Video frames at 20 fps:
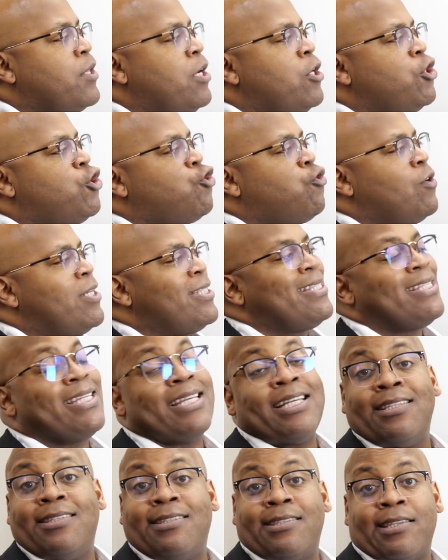a
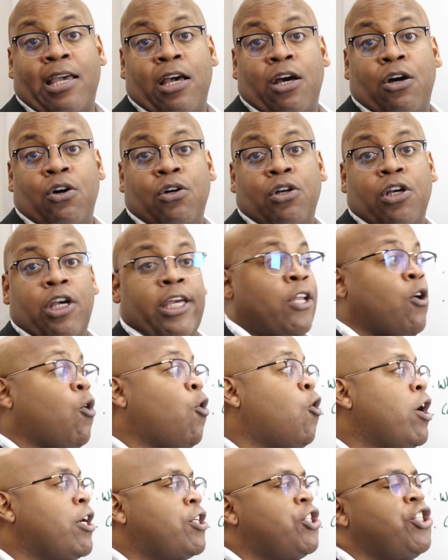trustee sale, an
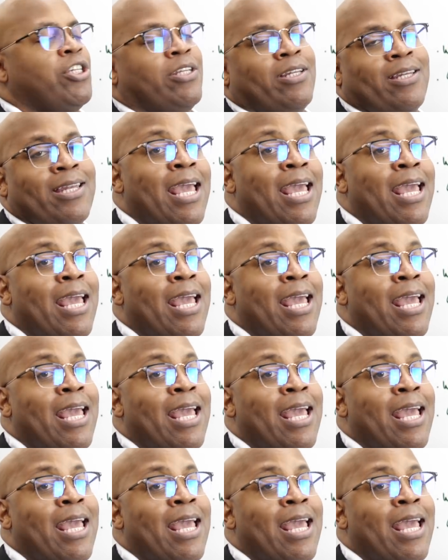auction.